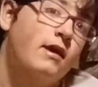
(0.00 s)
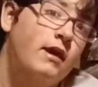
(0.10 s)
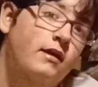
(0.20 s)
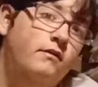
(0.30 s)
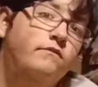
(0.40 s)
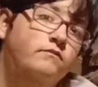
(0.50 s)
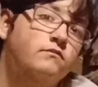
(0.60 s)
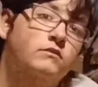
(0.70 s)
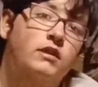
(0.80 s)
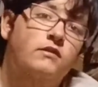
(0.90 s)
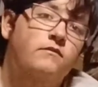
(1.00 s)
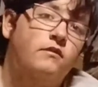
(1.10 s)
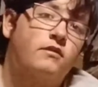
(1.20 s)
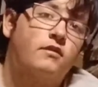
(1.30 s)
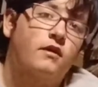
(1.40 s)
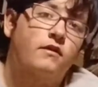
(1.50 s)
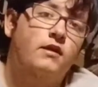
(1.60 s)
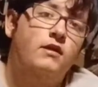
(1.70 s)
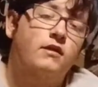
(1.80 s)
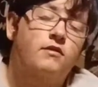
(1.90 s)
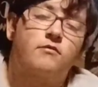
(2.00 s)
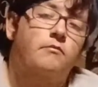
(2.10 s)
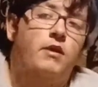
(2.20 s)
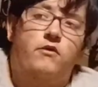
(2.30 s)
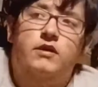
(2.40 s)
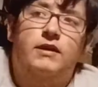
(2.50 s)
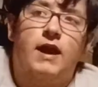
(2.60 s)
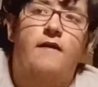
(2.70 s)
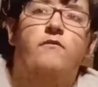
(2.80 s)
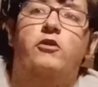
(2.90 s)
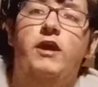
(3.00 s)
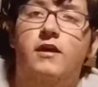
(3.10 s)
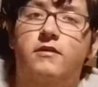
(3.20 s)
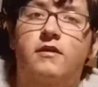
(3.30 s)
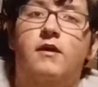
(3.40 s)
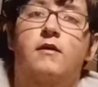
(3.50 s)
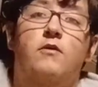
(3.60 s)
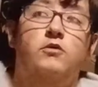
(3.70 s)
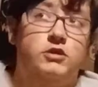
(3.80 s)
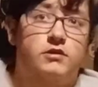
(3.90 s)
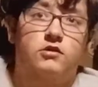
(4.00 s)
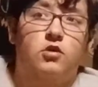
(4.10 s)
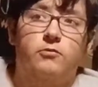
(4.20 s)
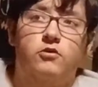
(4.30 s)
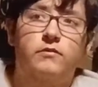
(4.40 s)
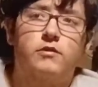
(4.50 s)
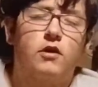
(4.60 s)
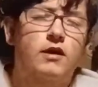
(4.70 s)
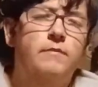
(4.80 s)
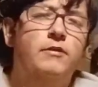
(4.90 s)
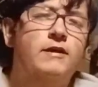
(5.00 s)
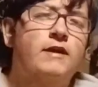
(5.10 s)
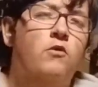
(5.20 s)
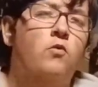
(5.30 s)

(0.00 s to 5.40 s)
and then suddenly gets married to Kat Valdez, which is a global superstar, and he plays that